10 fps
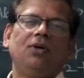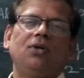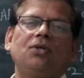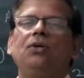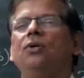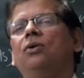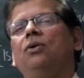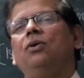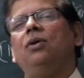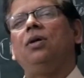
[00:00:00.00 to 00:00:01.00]

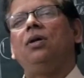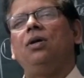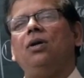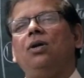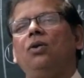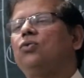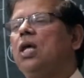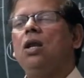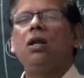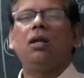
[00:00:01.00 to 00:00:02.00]
So you
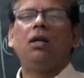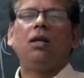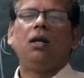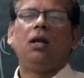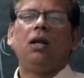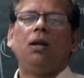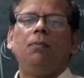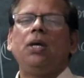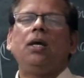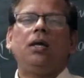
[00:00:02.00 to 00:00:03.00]
shall
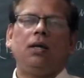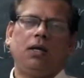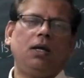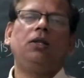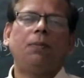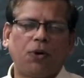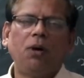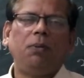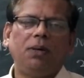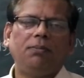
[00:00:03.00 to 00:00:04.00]
be in the
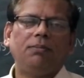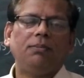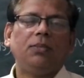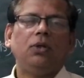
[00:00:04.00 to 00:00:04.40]
problem.